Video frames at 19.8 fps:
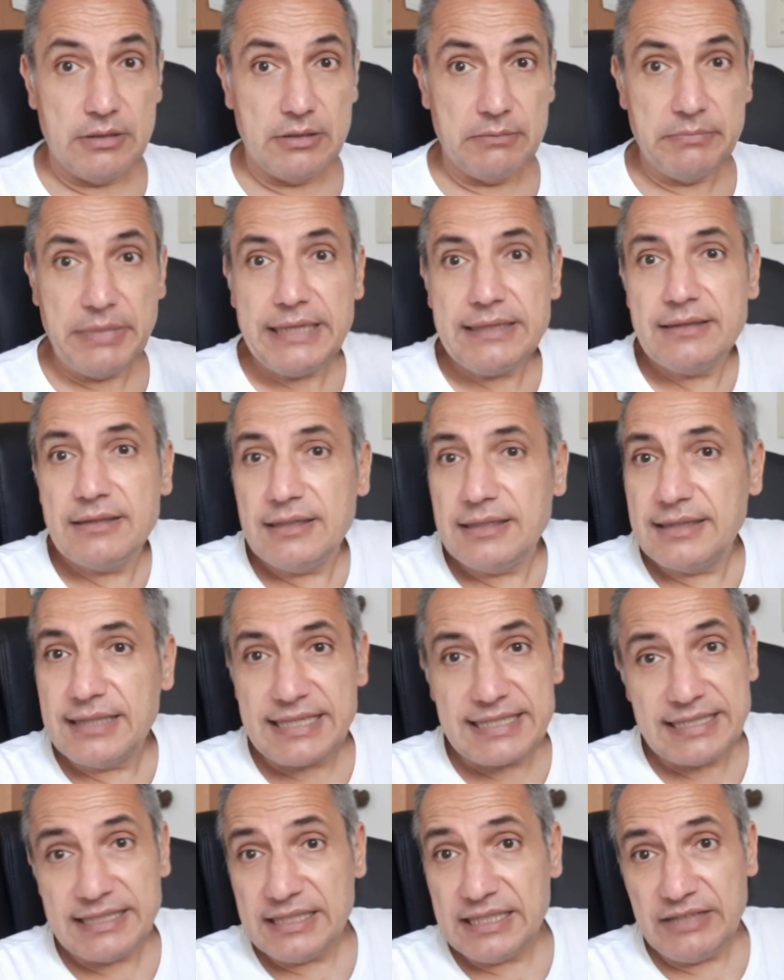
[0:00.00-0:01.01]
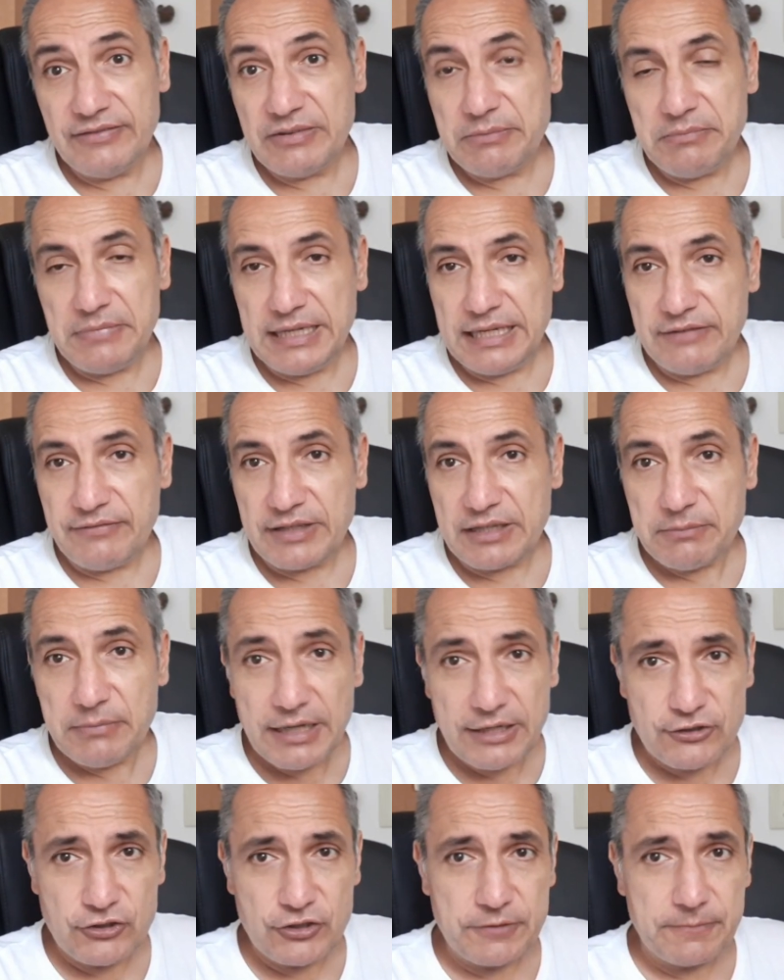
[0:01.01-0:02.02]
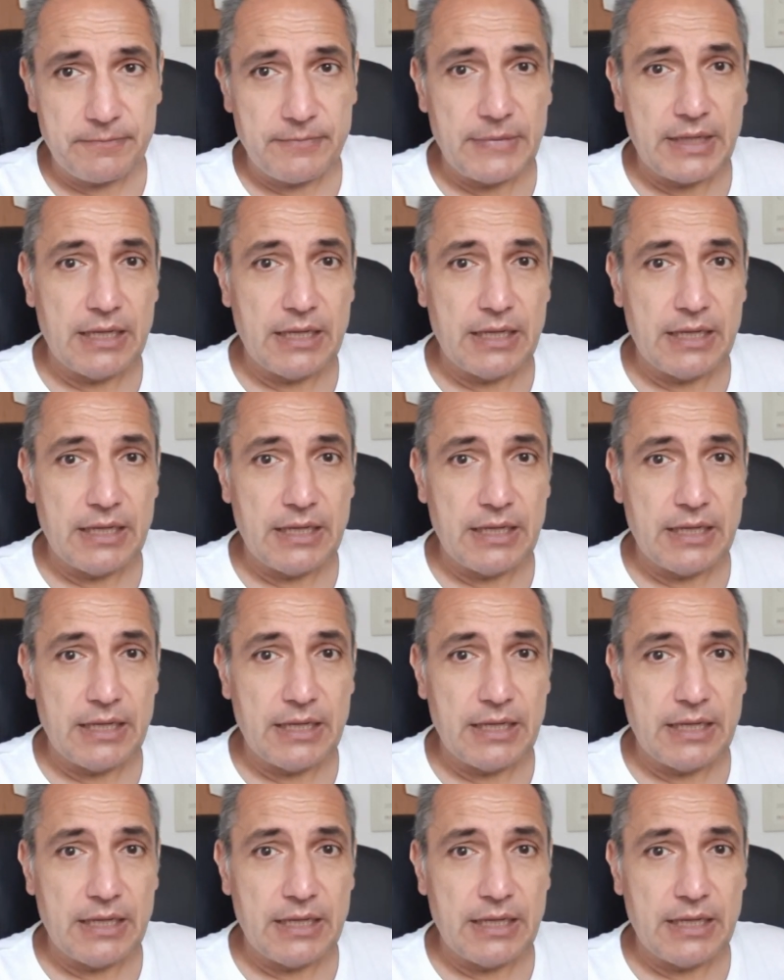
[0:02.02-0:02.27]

but it doesn't even mean that much.